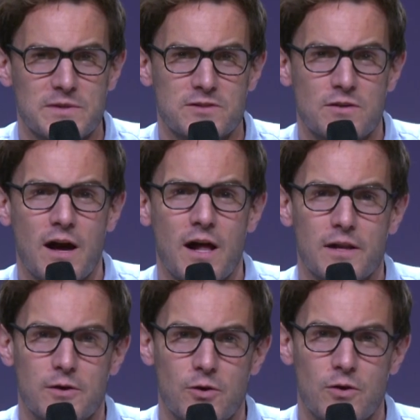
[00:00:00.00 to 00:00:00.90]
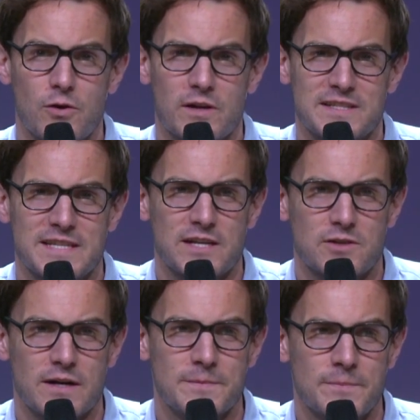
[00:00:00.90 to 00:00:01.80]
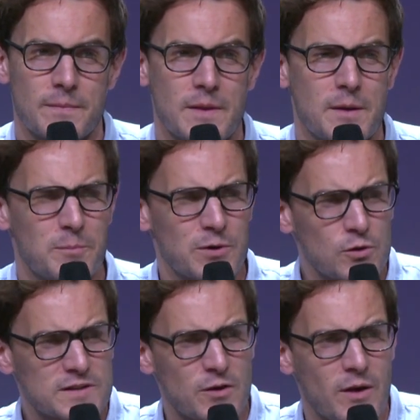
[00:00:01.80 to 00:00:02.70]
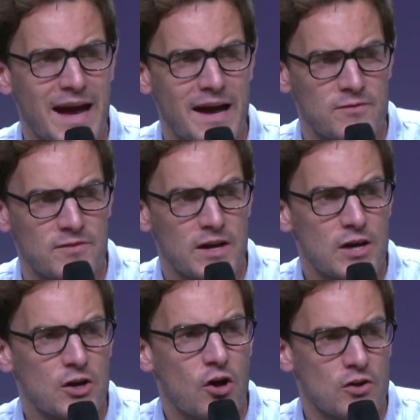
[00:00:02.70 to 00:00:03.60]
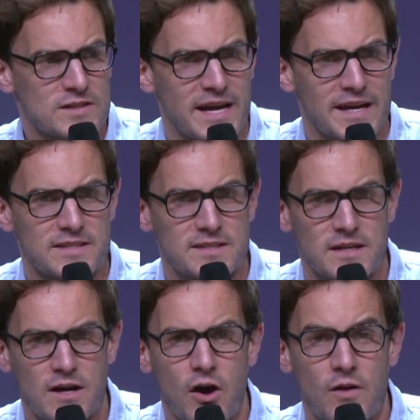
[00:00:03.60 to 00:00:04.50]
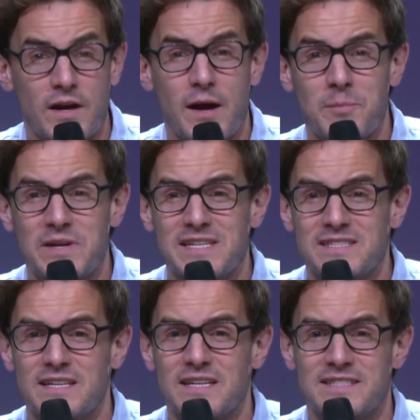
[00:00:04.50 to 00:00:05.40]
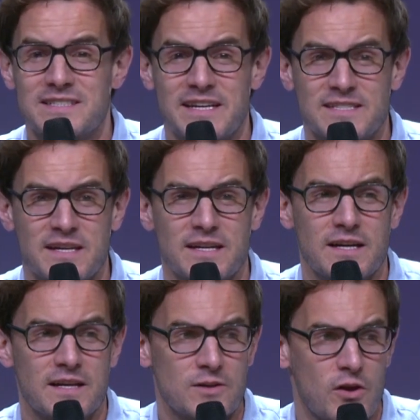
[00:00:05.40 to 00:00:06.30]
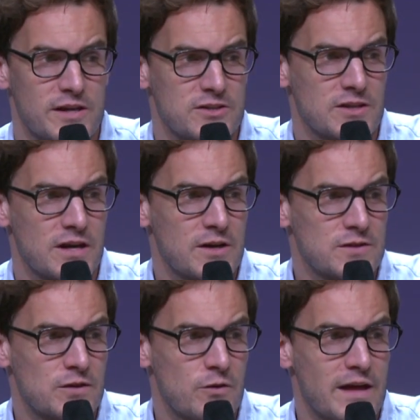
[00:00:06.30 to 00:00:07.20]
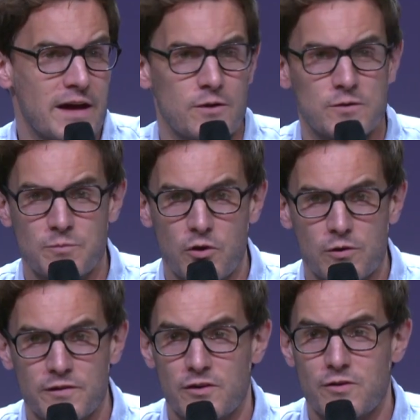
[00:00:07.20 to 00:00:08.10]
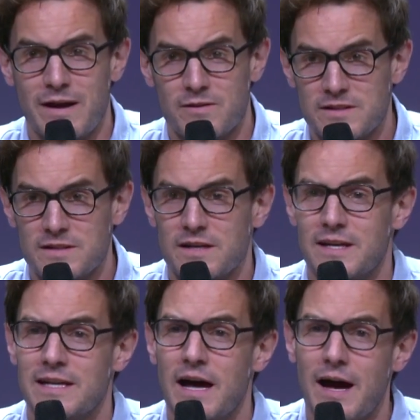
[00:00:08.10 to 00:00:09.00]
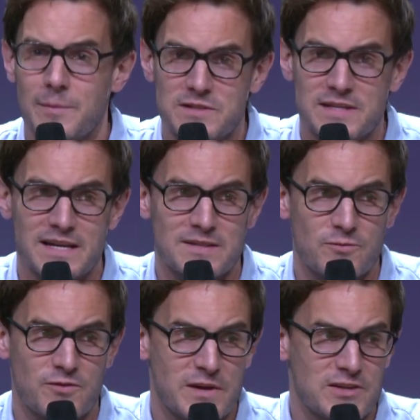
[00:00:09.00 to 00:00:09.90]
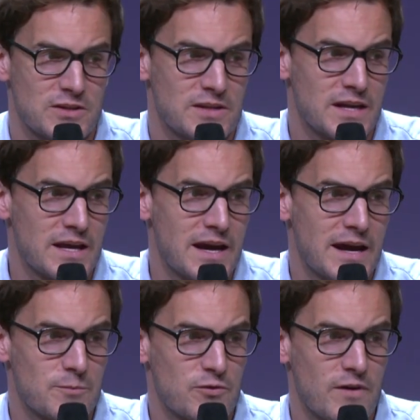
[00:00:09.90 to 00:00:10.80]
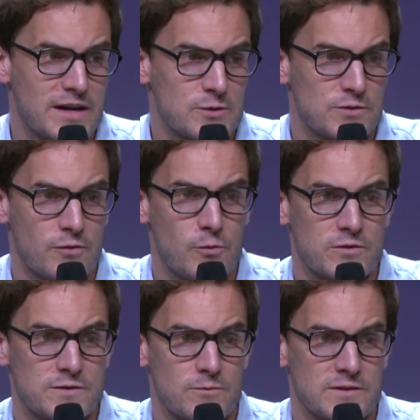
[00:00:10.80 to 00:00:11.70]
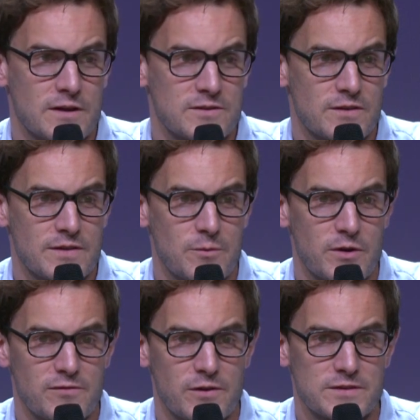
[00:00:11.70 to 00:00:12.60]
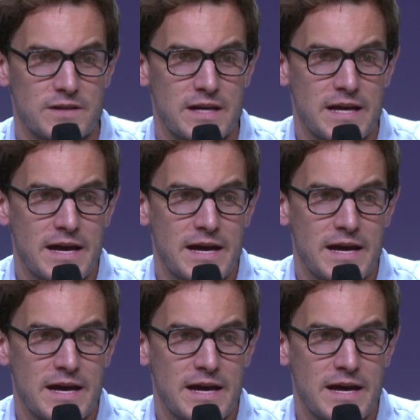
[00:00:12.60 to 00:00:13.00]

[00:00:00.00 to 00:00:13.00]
Mistral, Google, etc., but also have context on the company's data and knowledge so that those models are grounded in up-to-date information and provide useful results on their workflows.